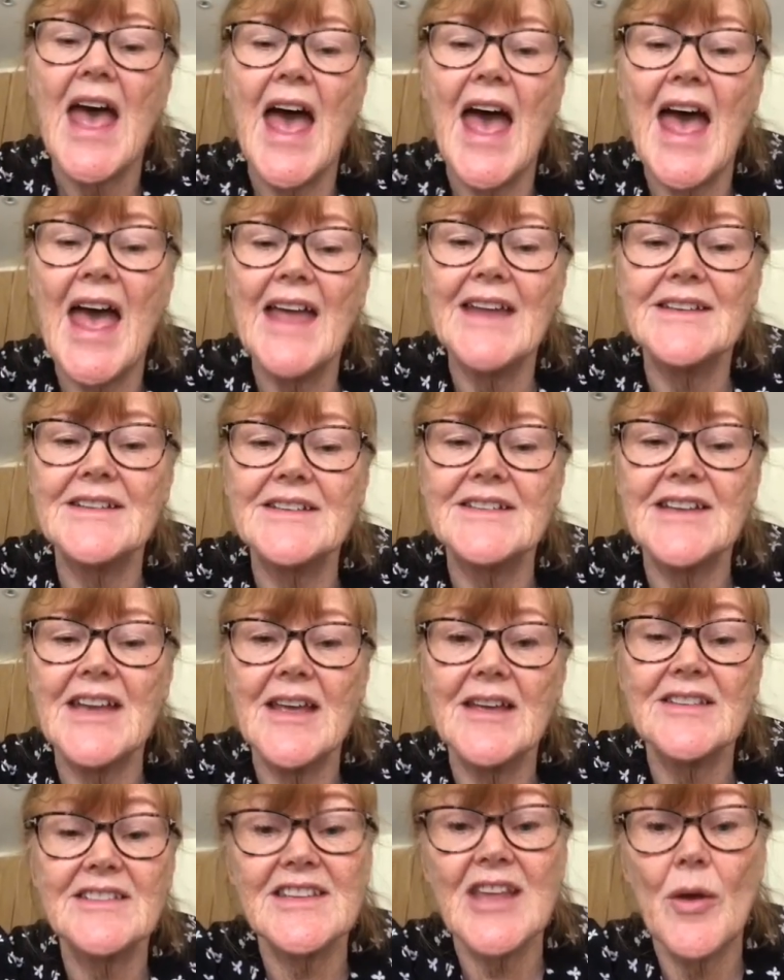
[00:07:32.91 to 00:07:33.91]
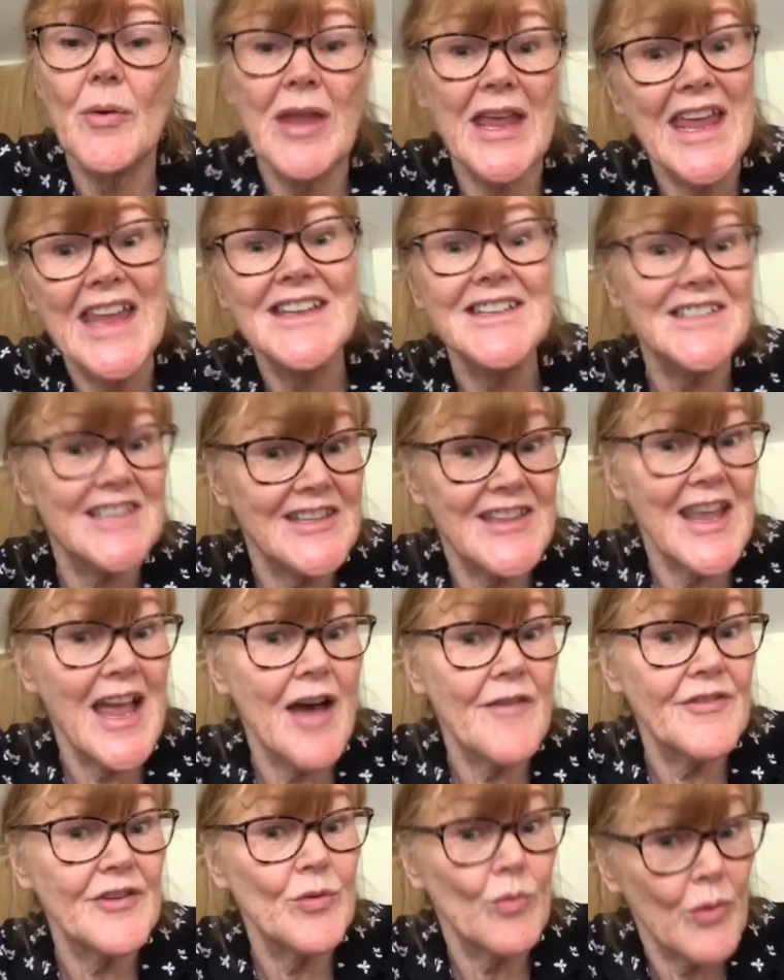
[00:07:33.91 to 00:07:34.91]
And so into the
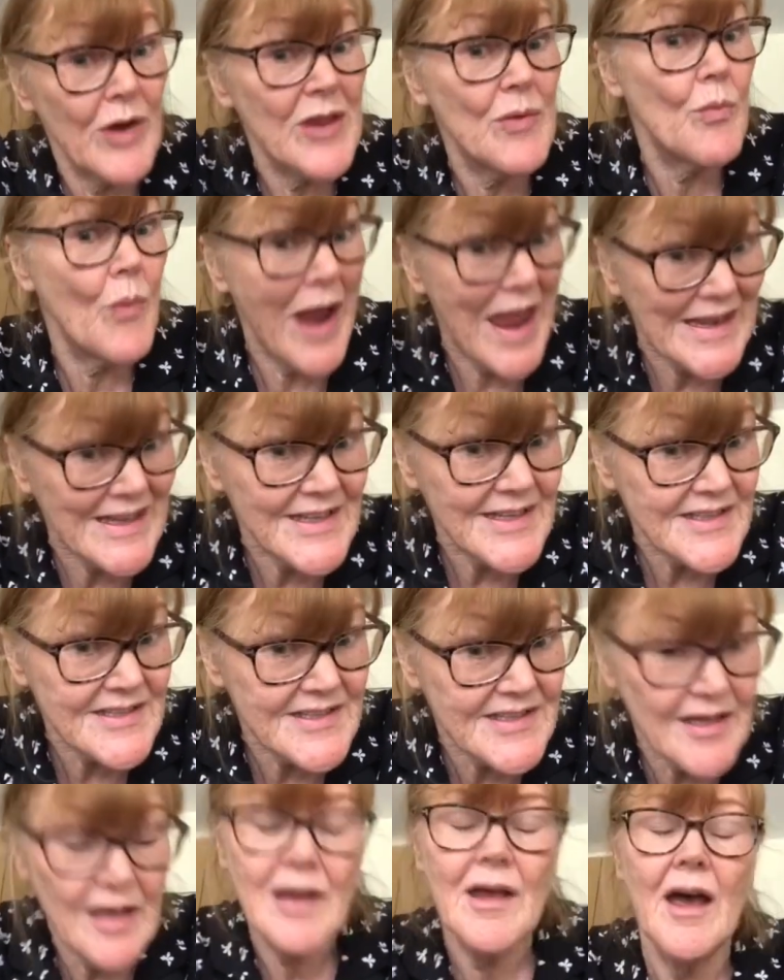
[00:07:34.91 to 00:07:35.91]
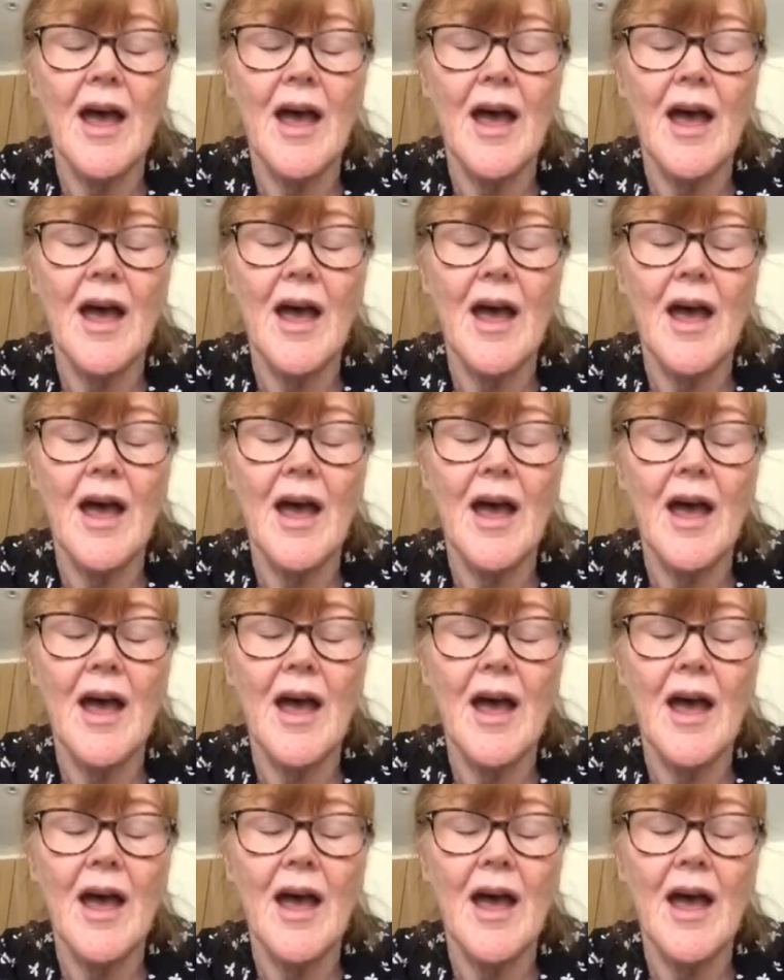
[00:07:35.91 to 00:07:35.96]
oven we went.